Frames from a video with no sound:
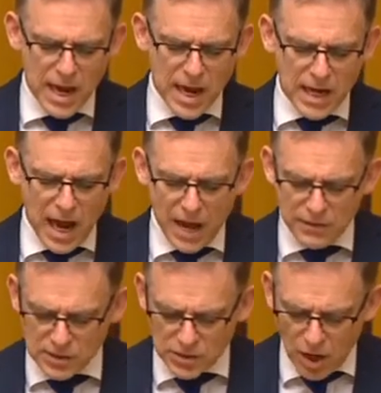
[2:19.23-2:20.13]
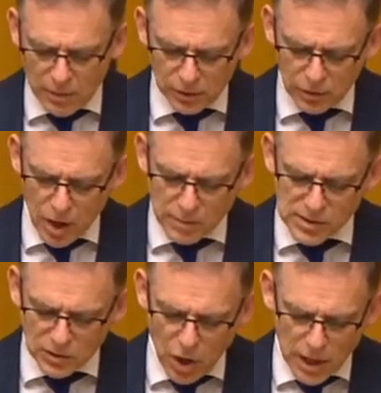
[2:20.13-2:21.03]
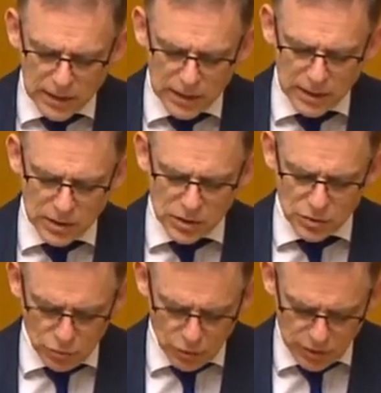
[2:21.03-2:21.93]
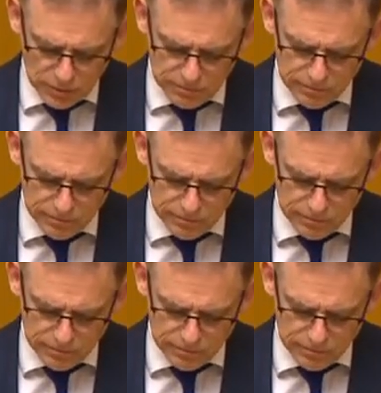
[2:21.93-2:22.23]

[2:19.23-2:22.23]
and other cyber crimes like extortion.